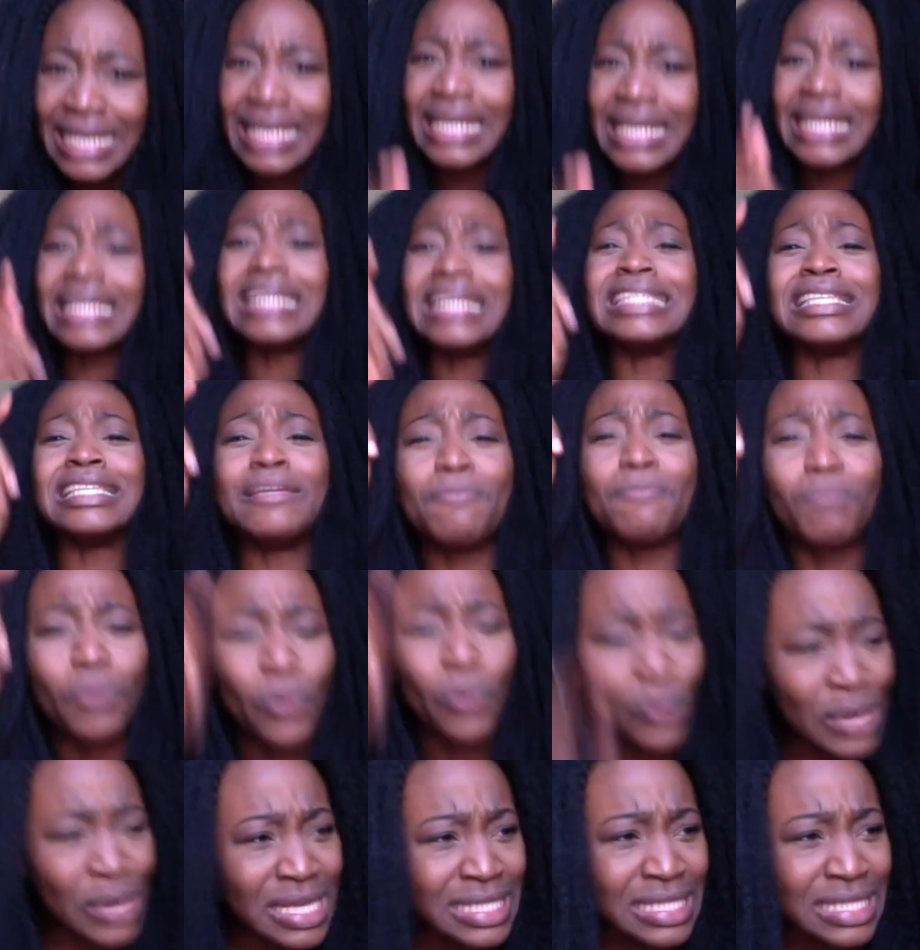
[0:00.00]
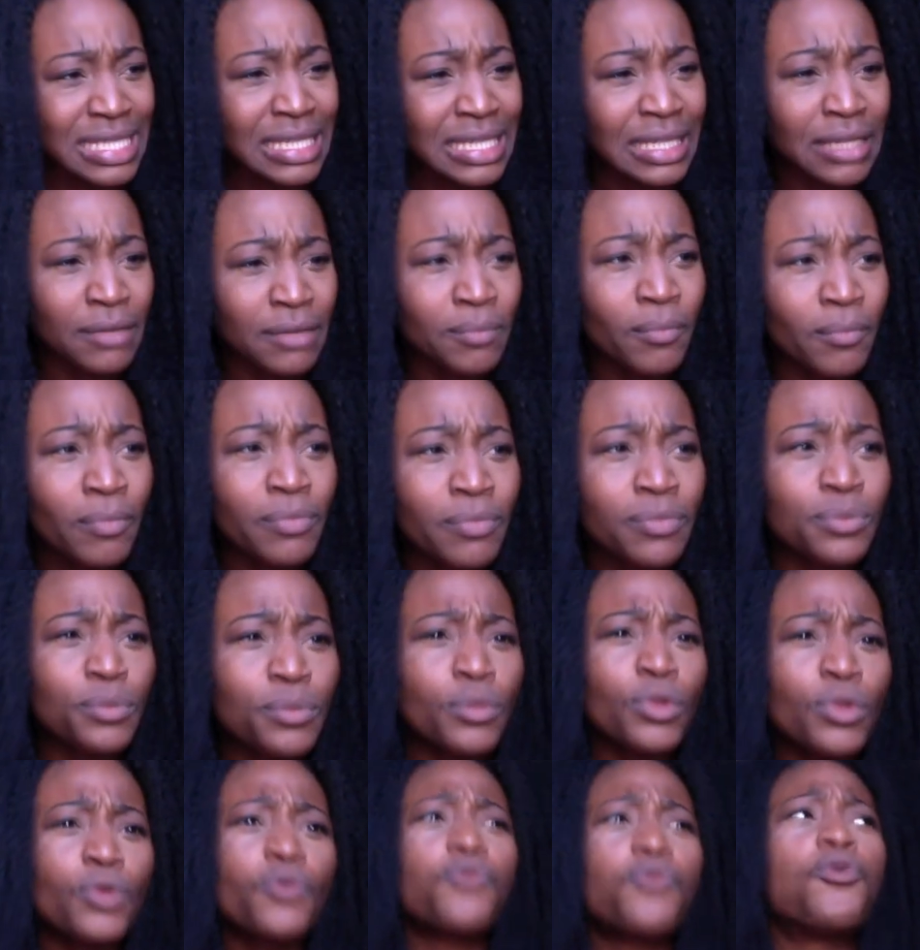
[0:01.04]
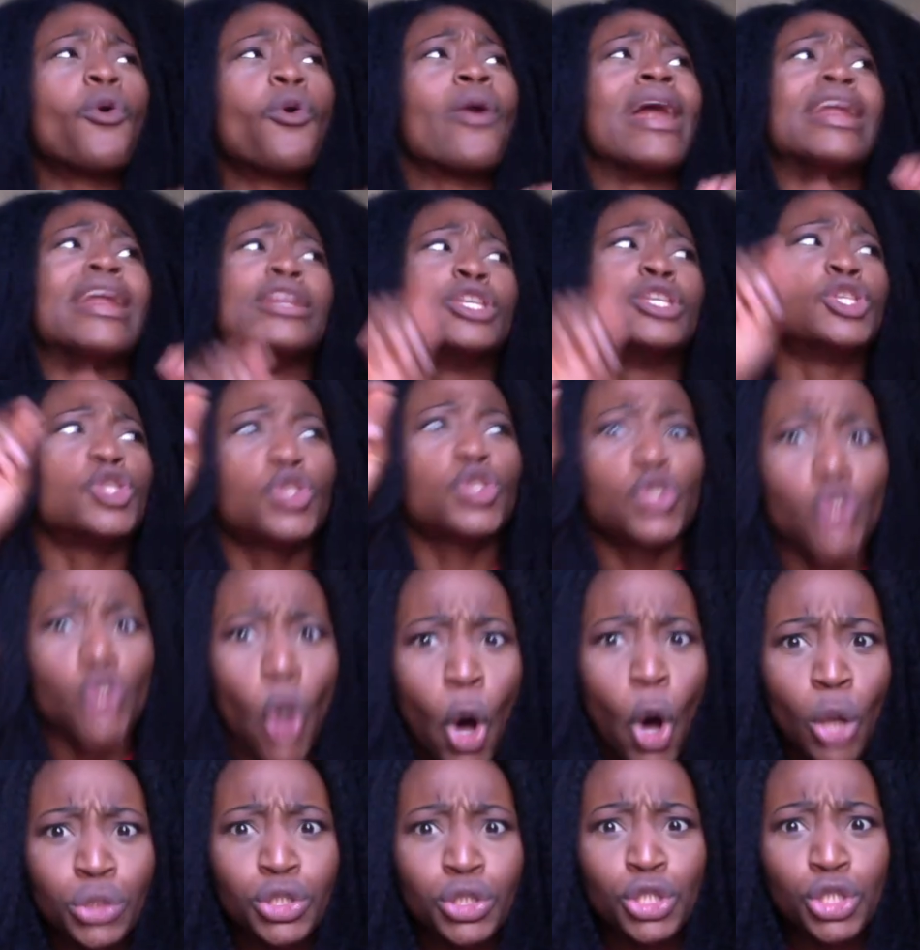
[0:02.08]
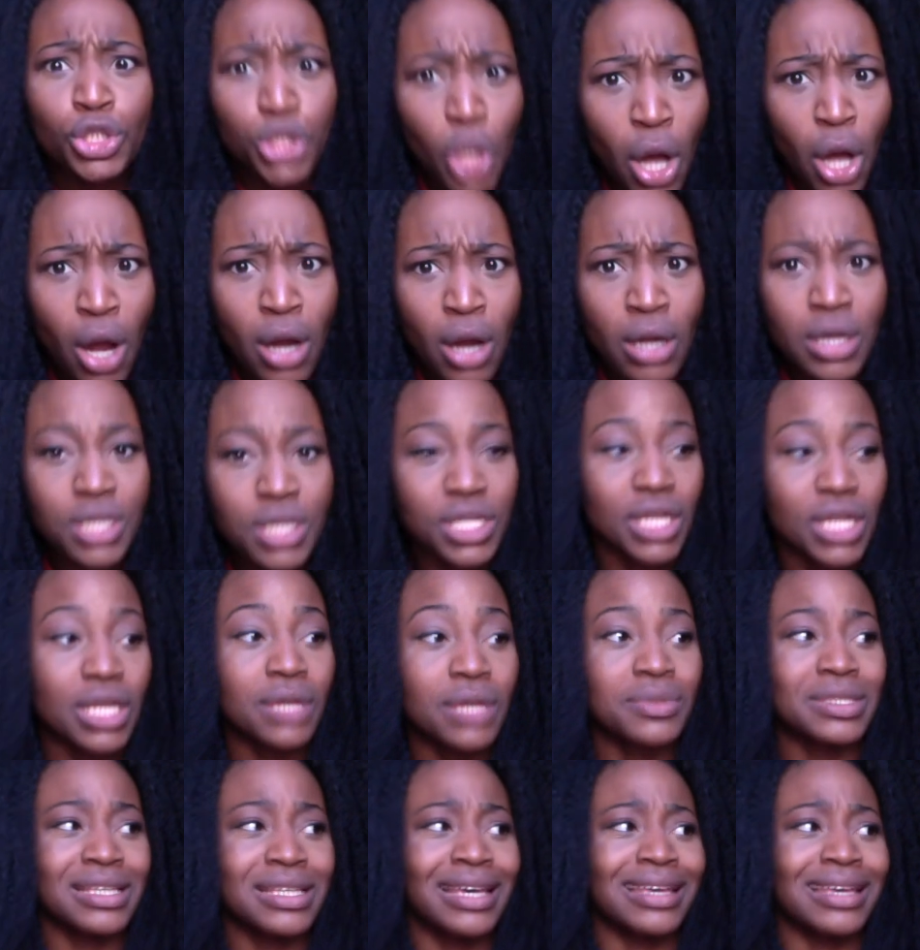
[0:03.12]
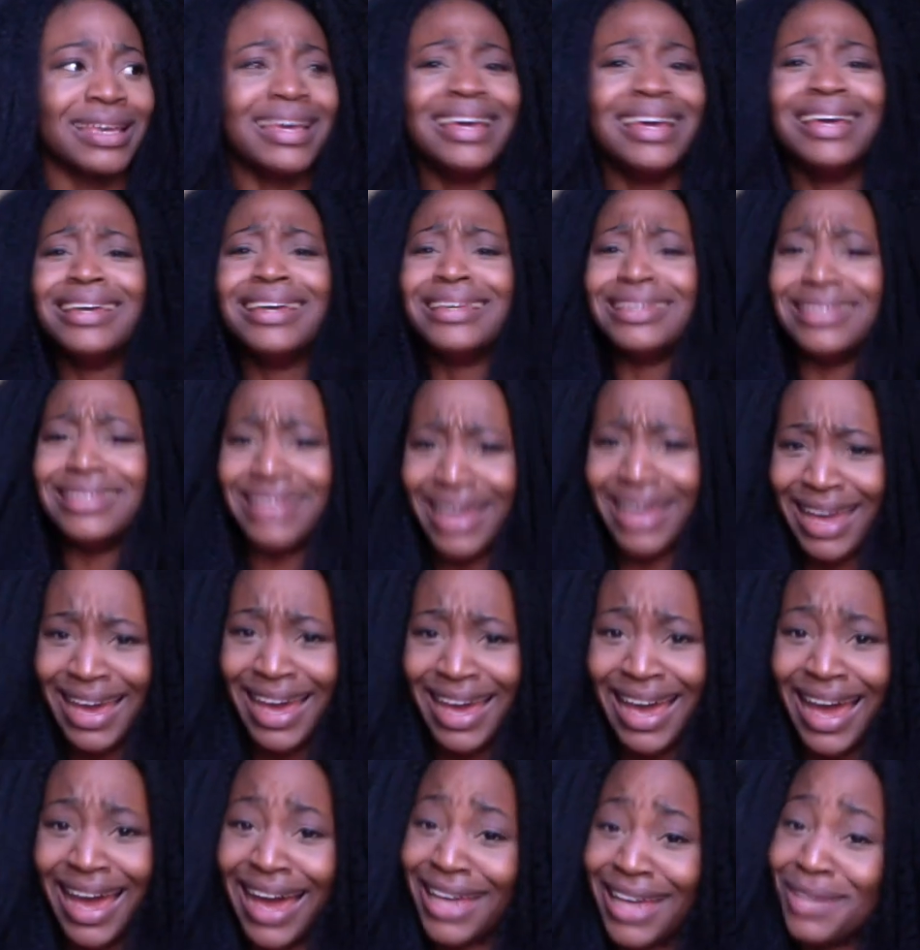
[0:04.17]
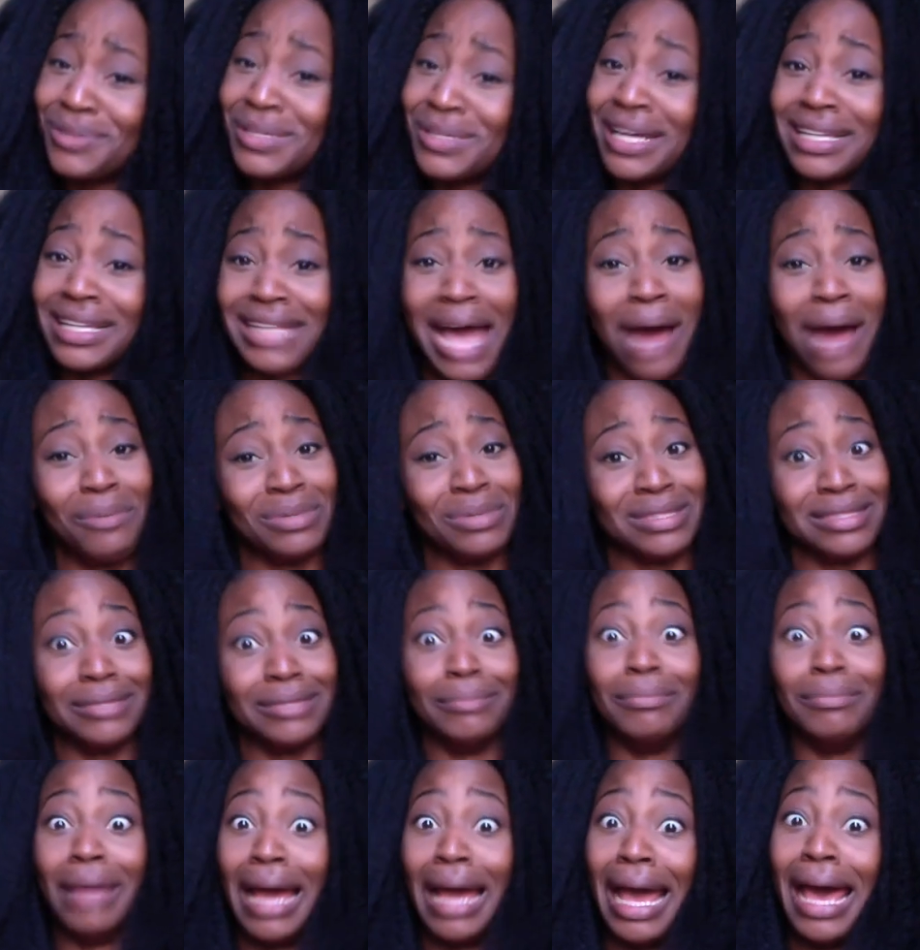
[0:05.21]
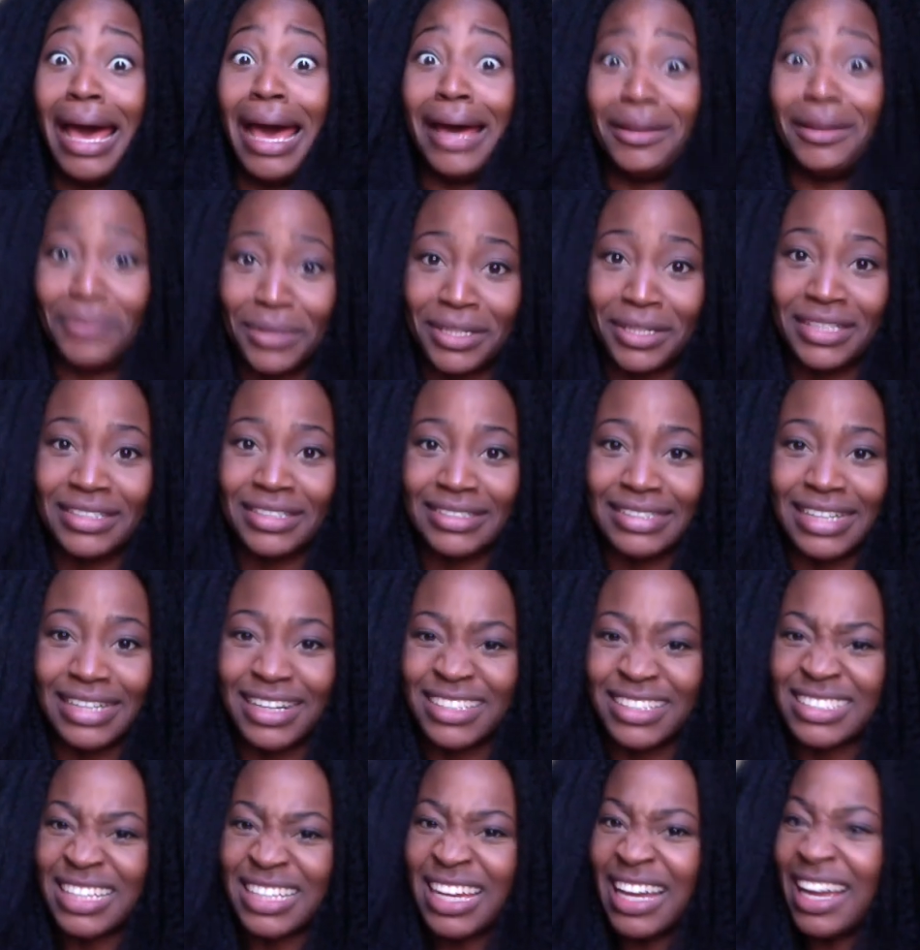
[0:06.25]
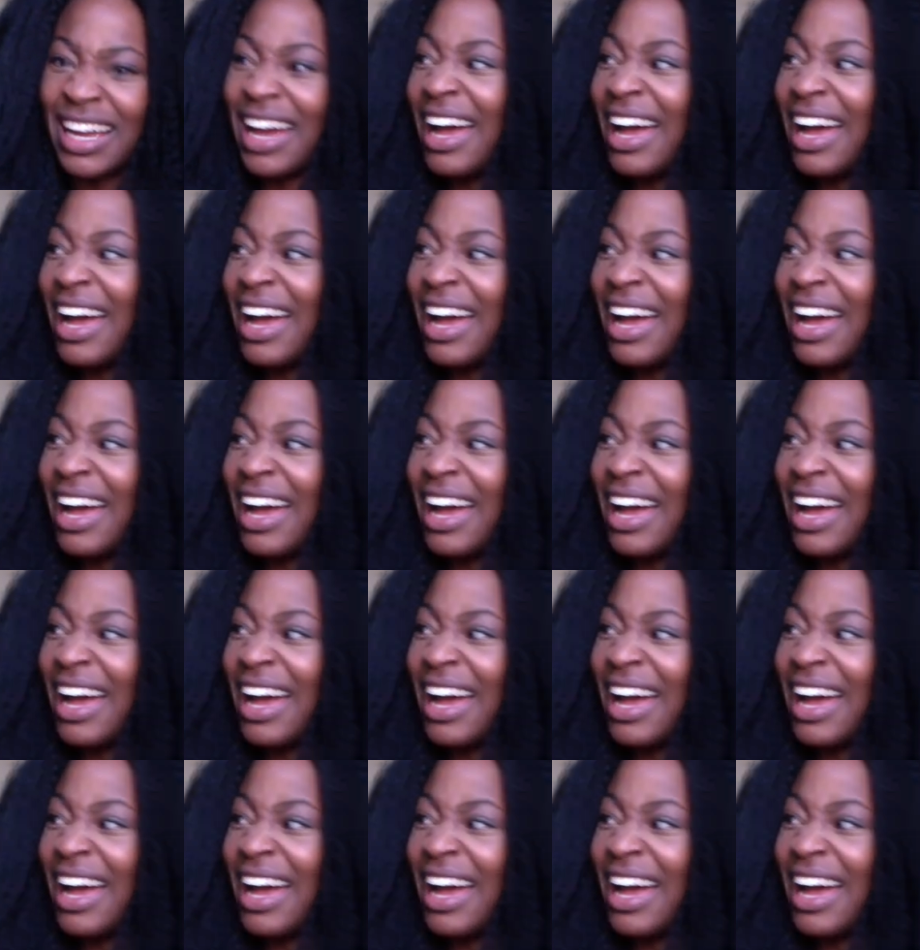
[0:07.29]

is in prison for an assault charge? And he was like, yeah. He was like, that was the bad one. And I was like,